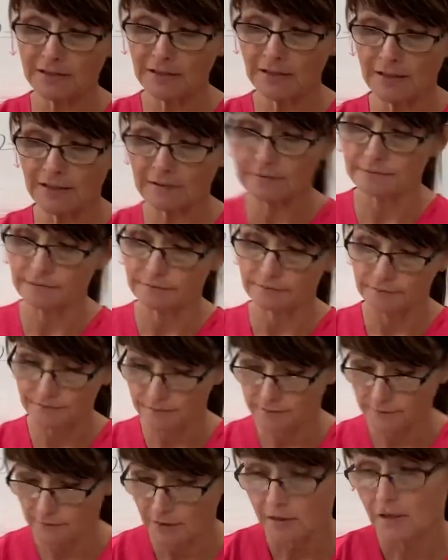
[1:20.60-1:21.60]
get.
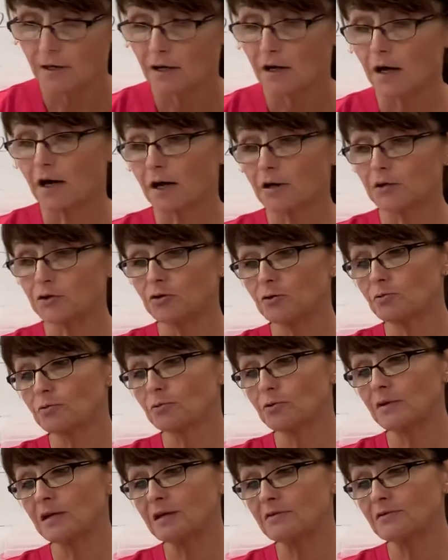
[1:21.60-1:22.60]
Uh, you could
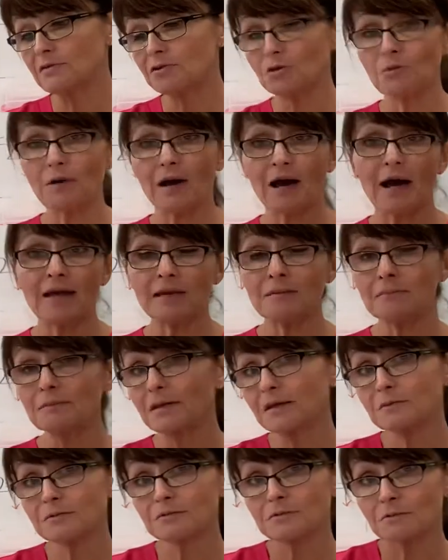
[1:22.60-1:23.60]
really even do IM
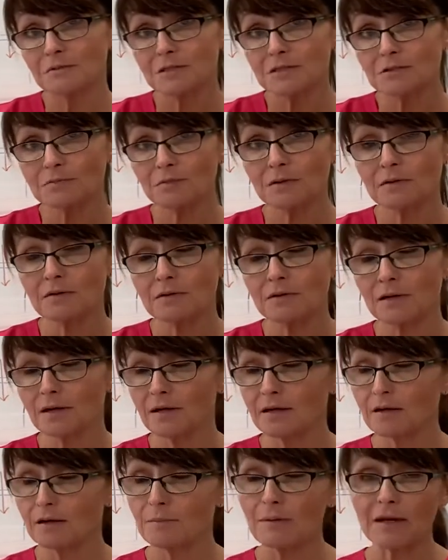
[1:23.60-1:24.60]
needles on this with uh,
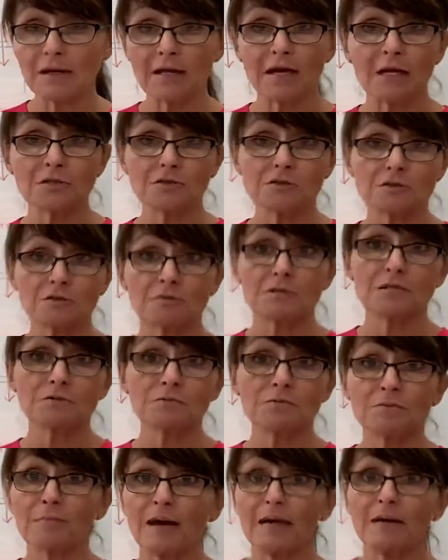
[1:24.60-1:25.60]
medications on this
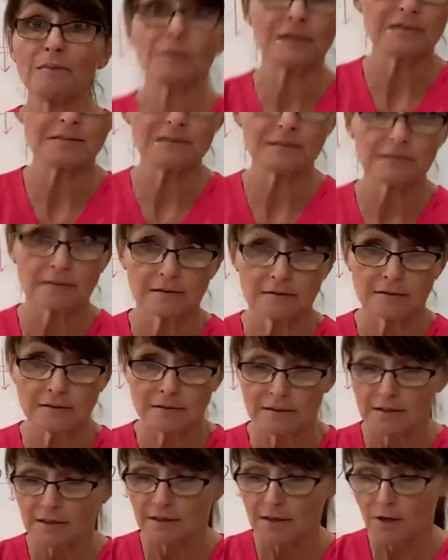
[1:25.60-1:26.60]
with babies
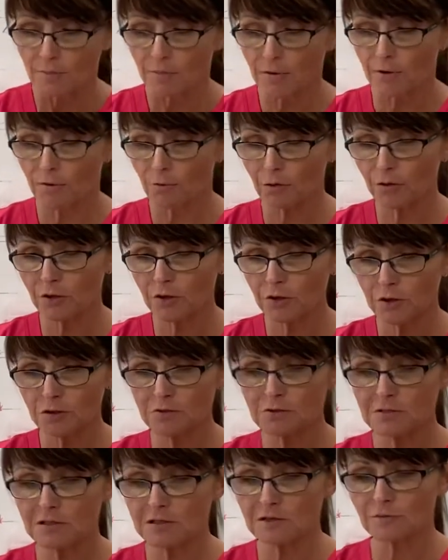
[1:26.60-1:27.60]
but we're gonna
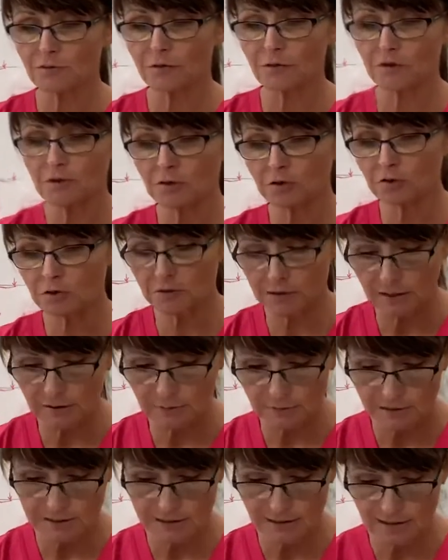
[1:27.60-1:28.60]
use this for an adult
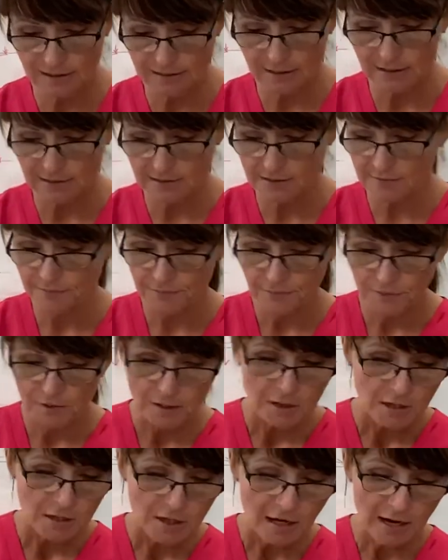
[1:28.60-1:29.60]
TB skin test.
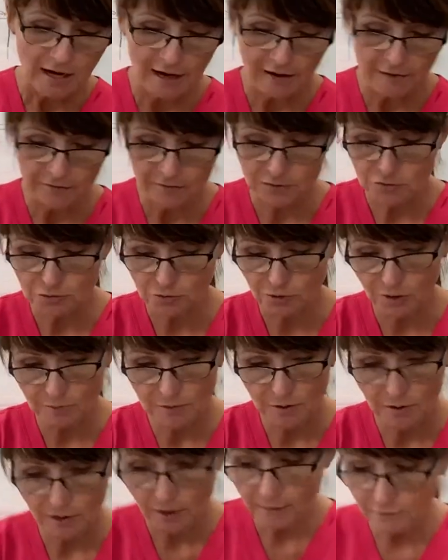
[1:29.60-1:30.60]
I've scrubbed
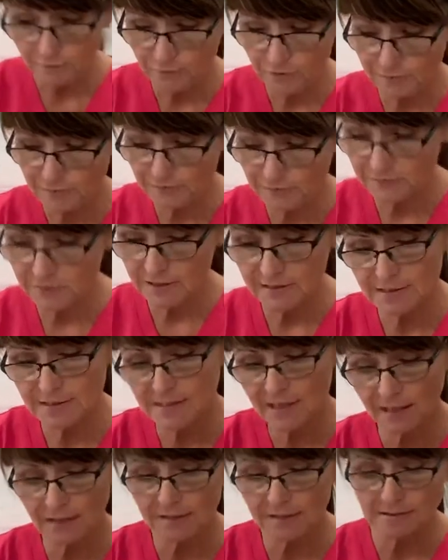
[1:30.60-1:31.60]
the hub for 15
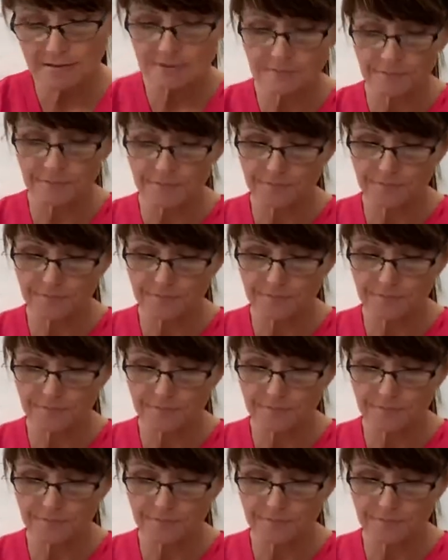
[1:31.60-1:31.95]
seconds.